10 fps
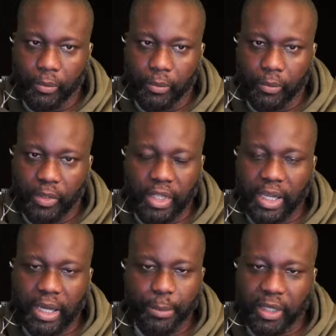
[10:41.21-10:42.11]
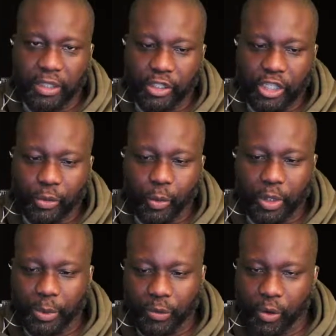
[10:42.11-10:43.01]
Yeah, I mean, he just doesn't want to
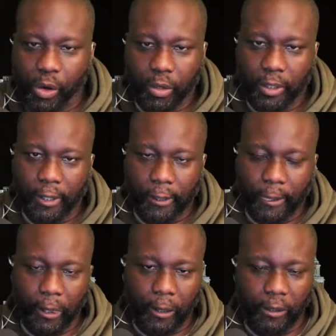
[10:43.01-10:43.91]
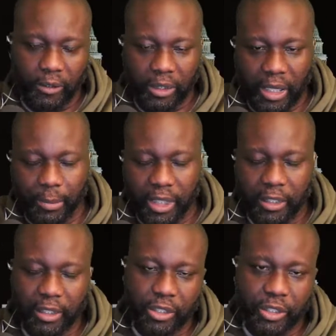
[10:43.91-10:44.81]
be wrong. I mean,
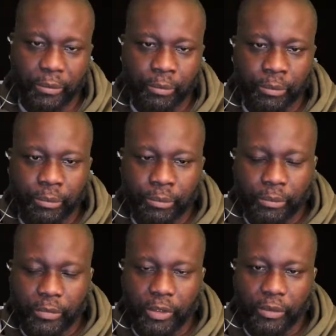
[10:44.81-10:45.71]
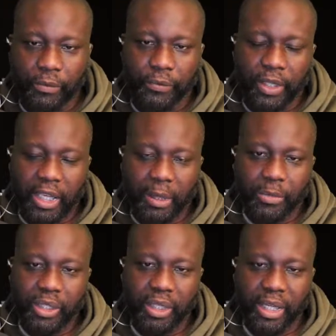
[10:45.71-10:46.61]
because for him
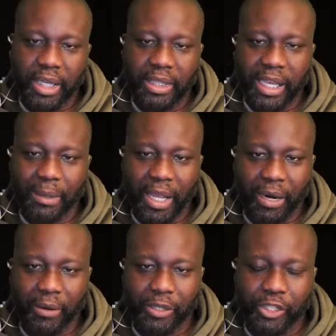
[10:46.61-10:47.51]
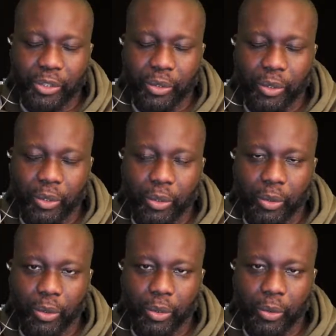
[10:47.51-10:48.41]
to end that marriage
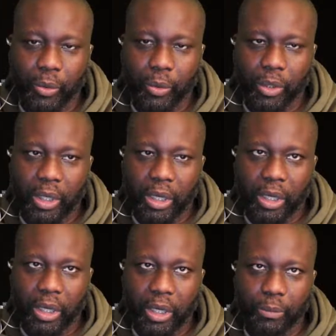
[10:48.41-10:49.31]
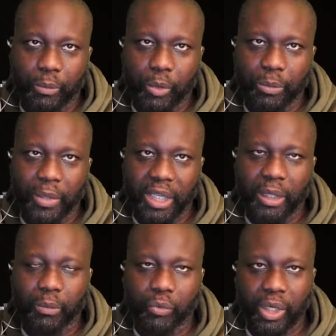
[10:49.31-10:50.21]
um, would make
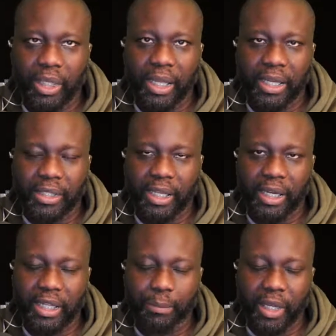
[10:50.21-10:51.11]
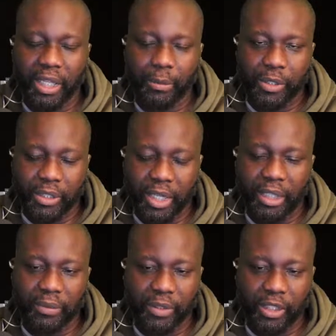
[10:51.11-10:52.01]
him realize that he made a mistake
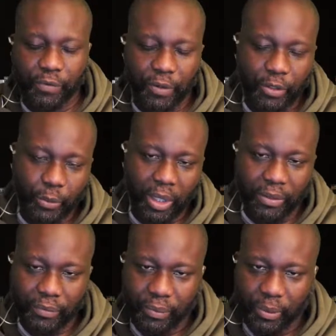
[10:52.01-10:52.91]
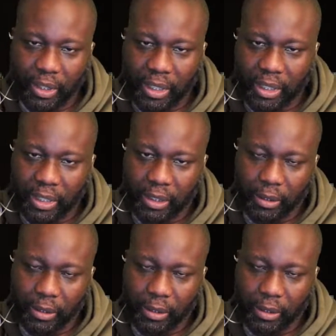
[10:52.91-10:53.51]
leaving his first wife. And